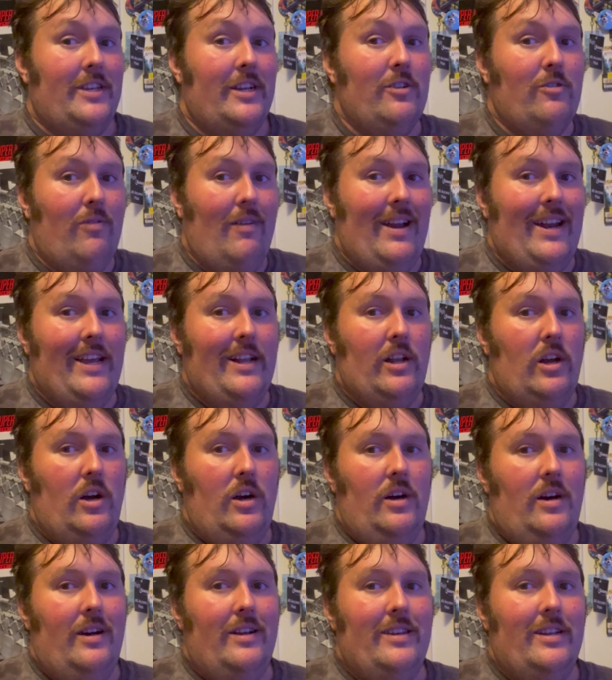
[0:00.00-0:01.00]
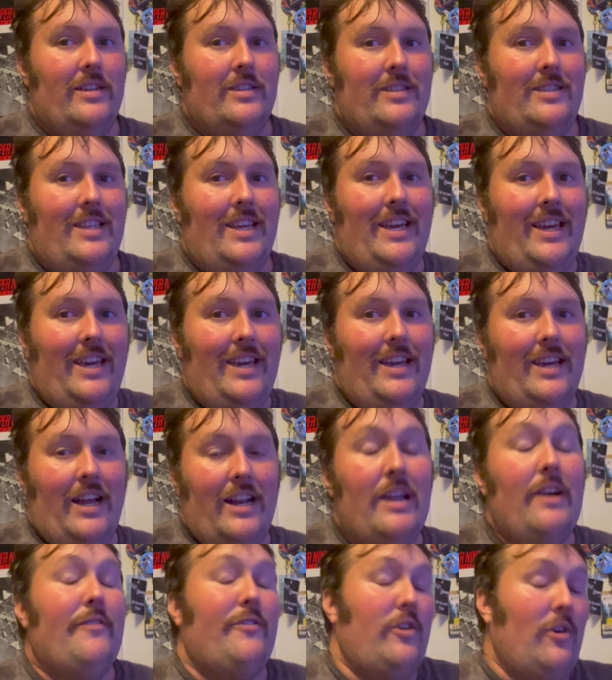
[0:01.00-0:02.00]
in credit on the
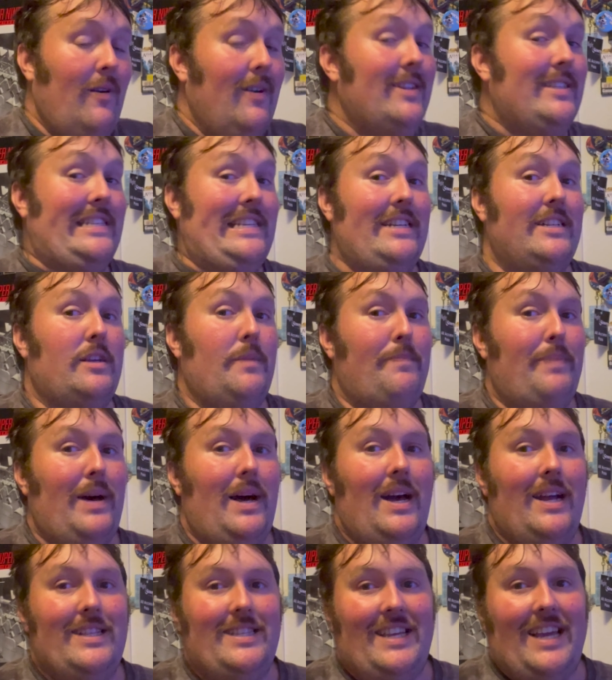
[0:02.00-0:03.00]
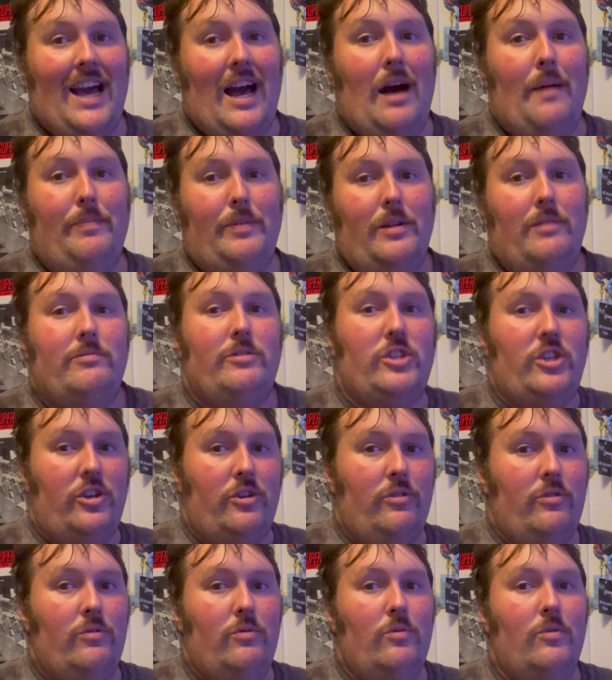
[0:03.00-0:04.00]
enough currency to buy Diablo
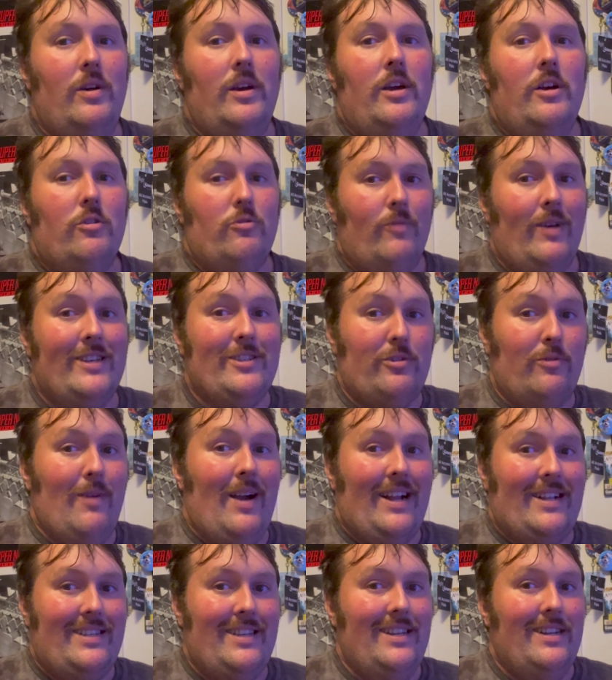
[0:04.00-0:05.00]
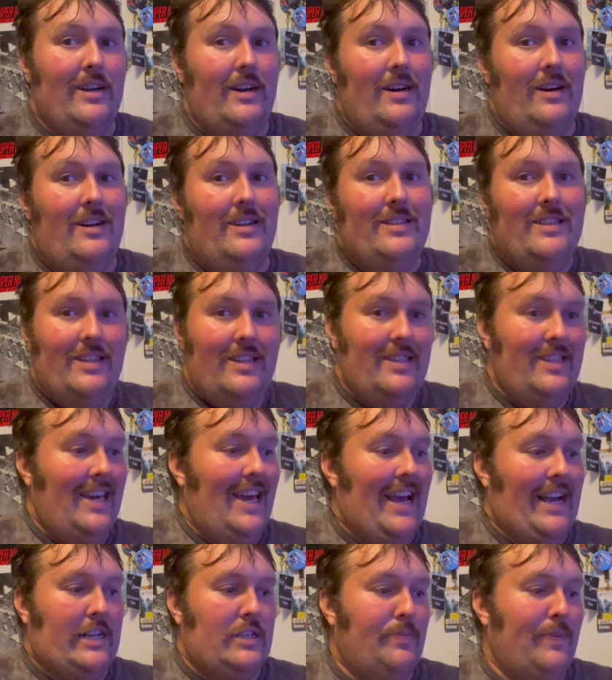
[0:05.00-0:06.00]
2 Resurrected on the
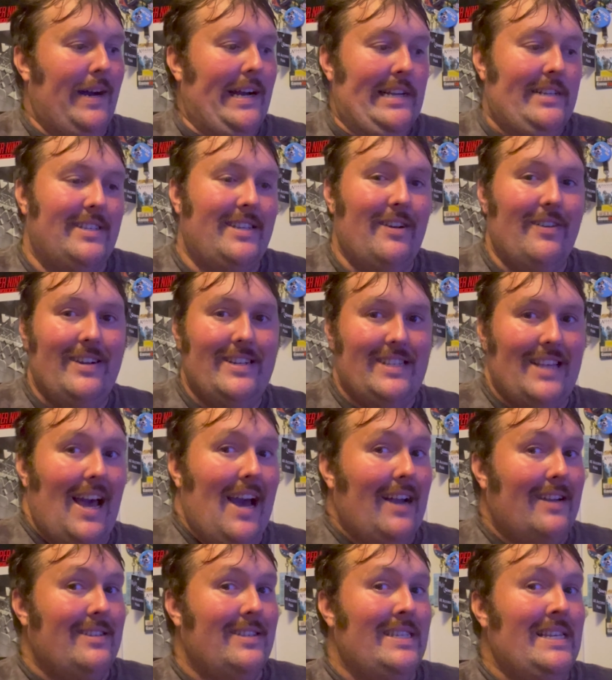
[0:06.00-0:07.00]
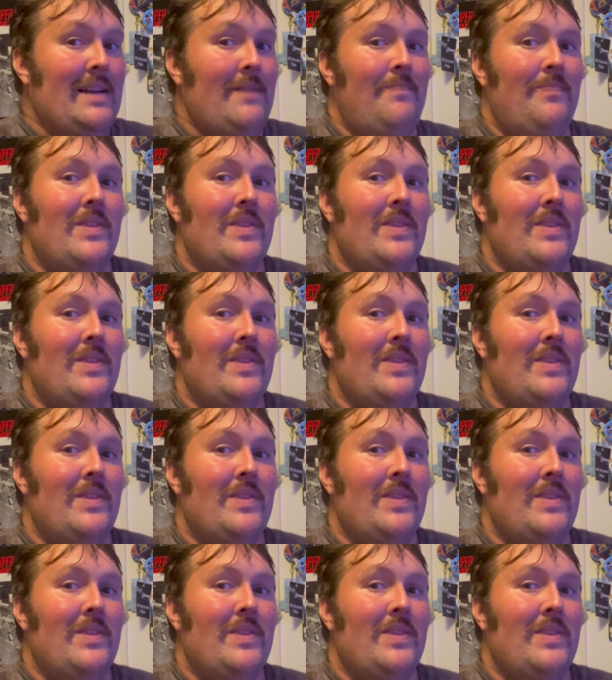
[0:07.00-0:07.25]
Xbox Series X.